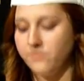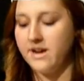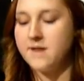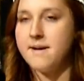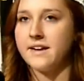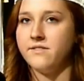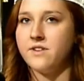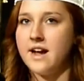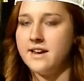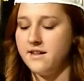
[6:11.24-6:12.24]
a random act
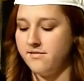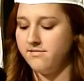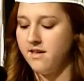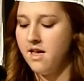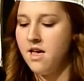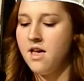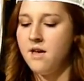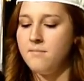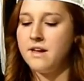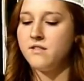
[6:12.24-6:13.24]
of kindness
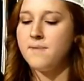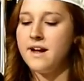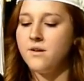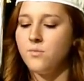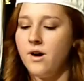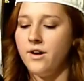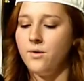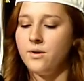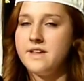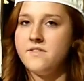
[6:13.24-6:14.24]
may inspire one
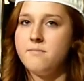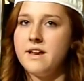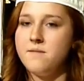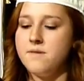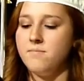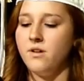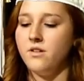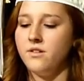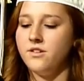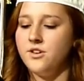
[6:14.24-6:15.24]
or even many
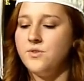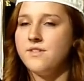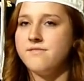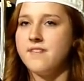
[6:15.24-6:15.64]
people to do the